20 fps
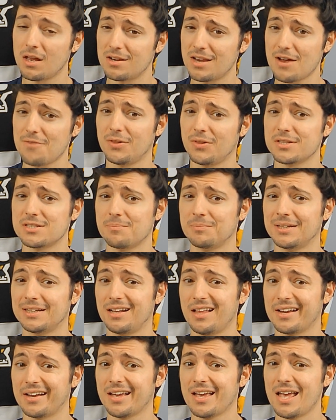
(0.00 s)
Definitely someone that
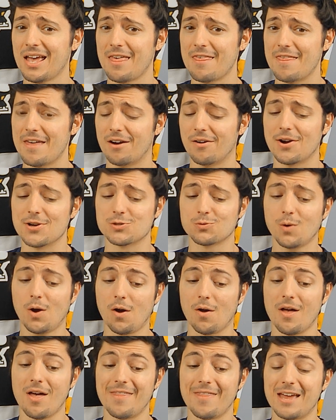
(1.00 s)
I like there as well.